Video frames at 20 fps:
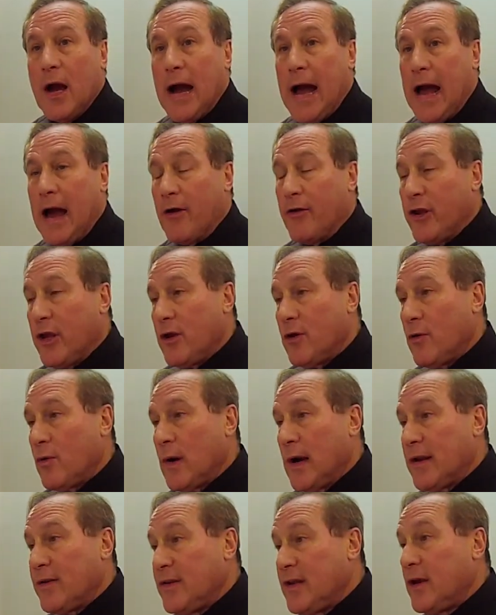how do
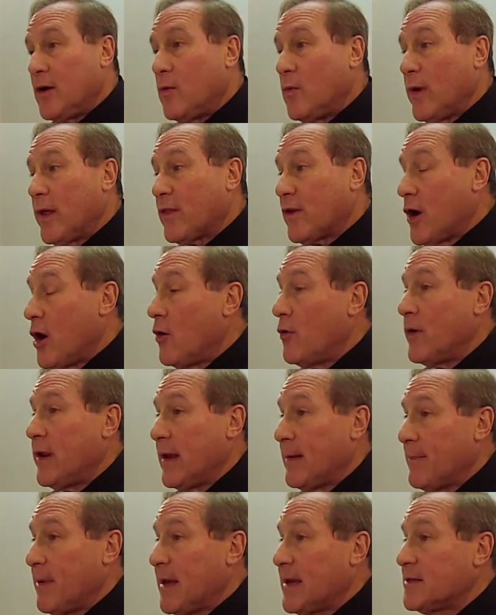you deal with
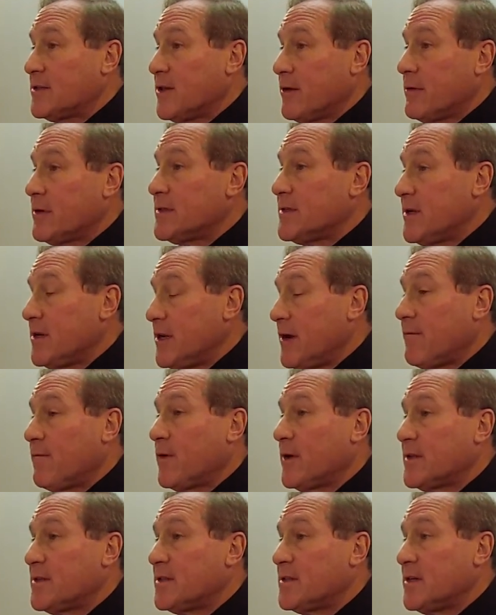coding, because there is a
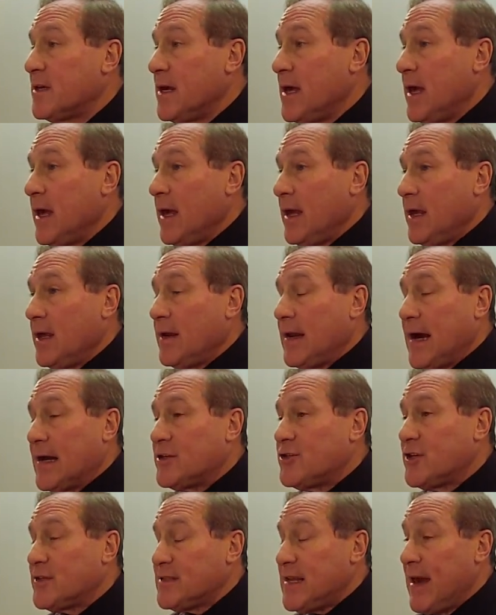difference in
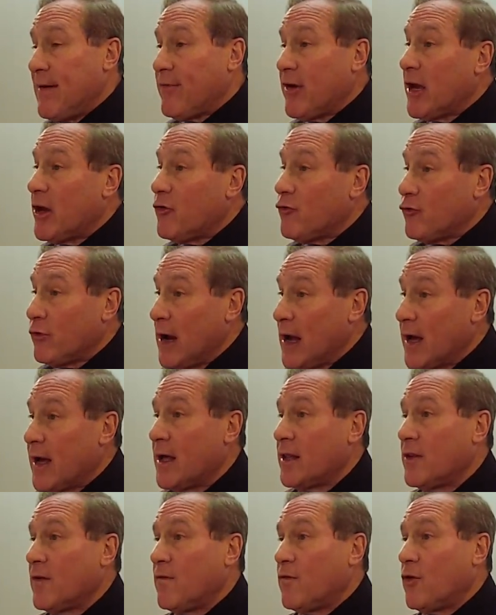not just having a drug
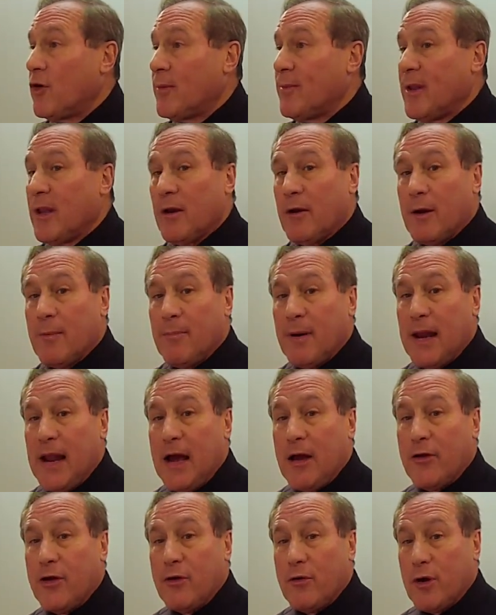on the formulary, but
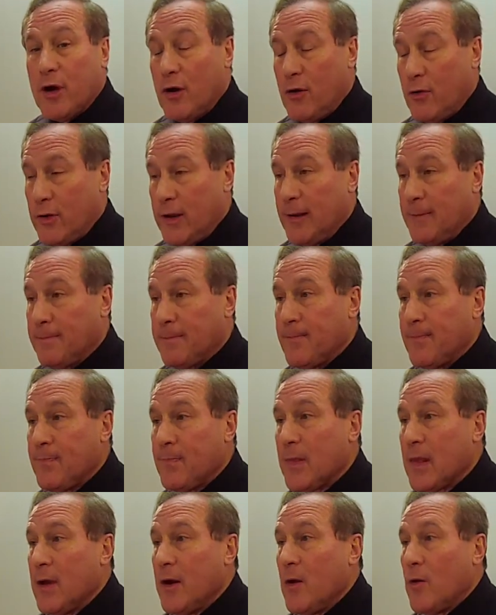how you code it.
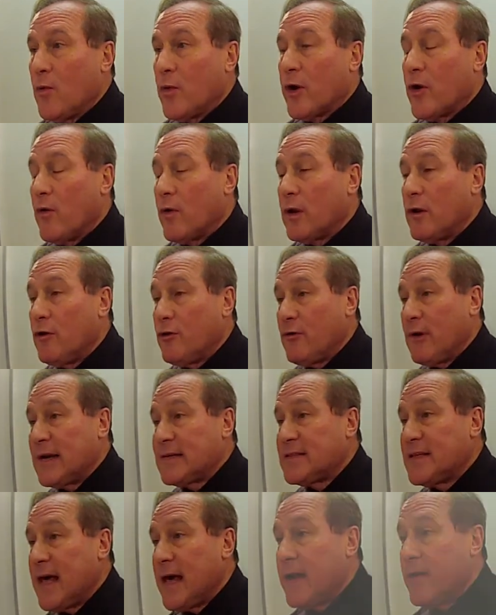We're going to
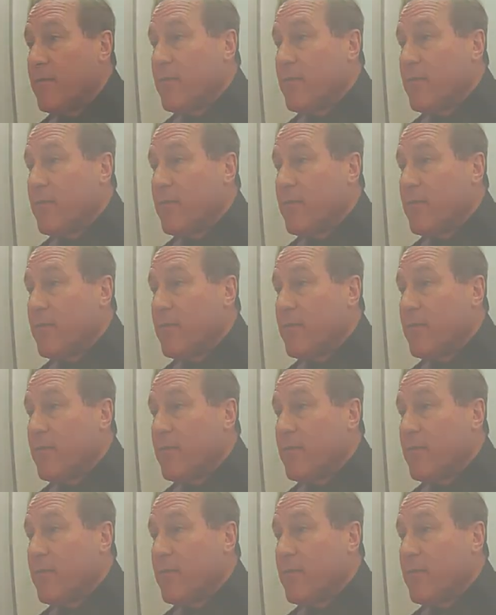address that